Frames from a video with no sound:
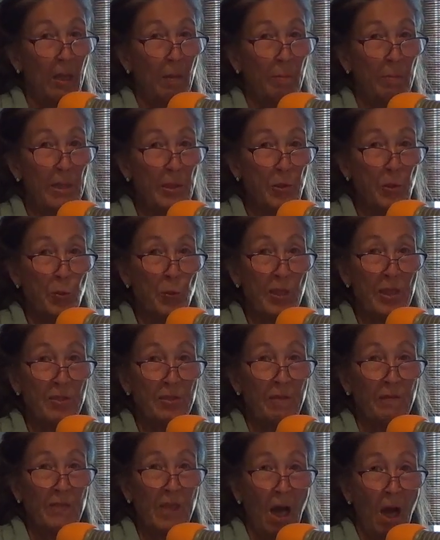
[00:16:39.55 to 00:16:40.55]
Mysteries
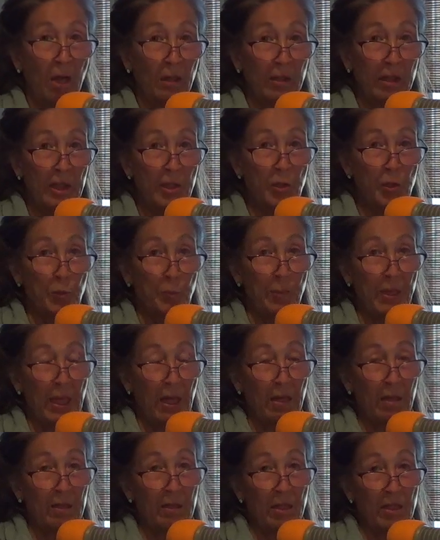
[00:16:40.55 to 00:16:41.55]
of Knowledge
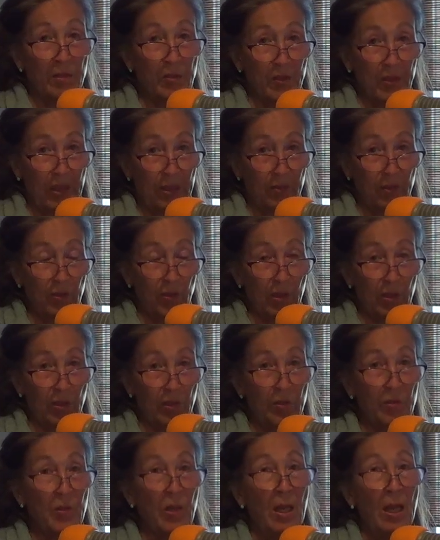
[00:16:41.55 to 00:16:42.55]
Beyond Our
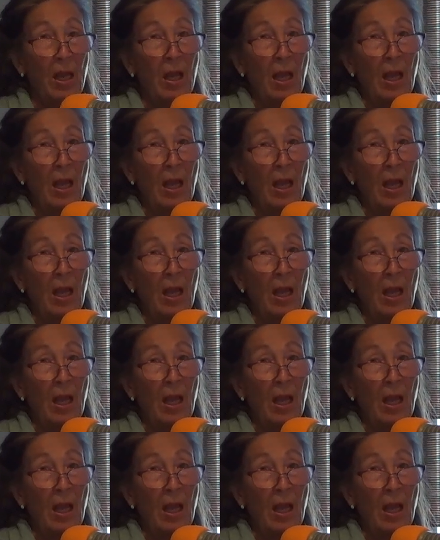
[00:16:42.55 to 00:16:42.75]
Senses,